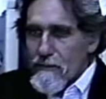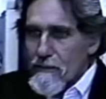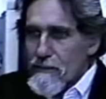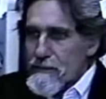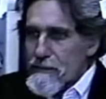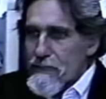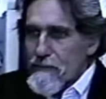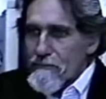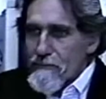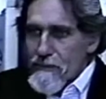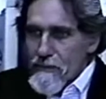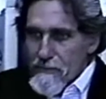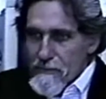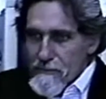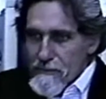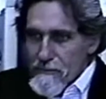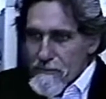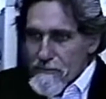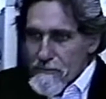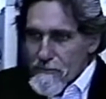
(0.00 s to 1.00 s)
70s,
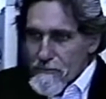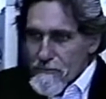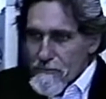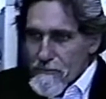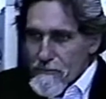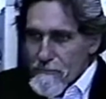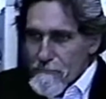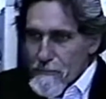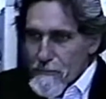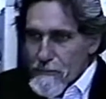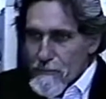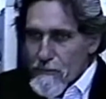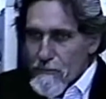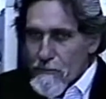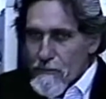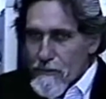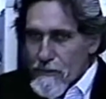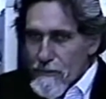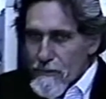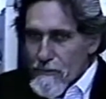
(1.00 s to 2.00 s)
so it's been
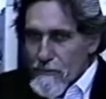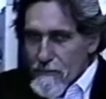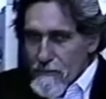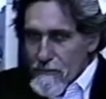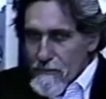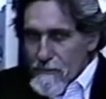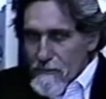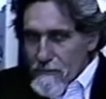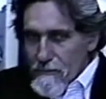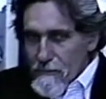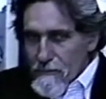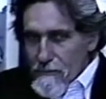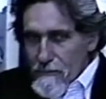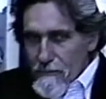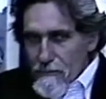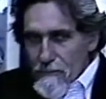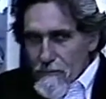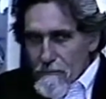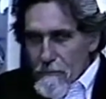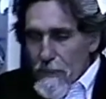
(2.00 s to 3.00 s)
going
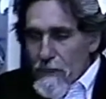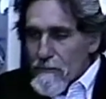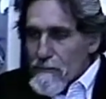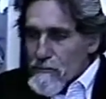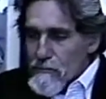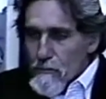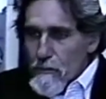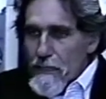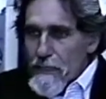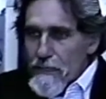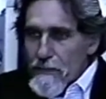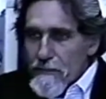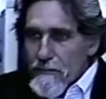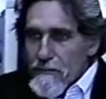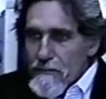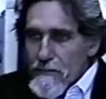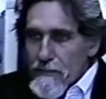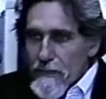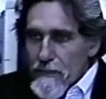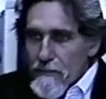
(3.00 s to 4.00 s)
about 20 years
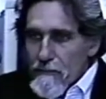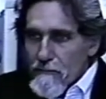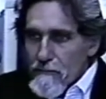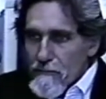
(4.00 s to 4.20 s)
now.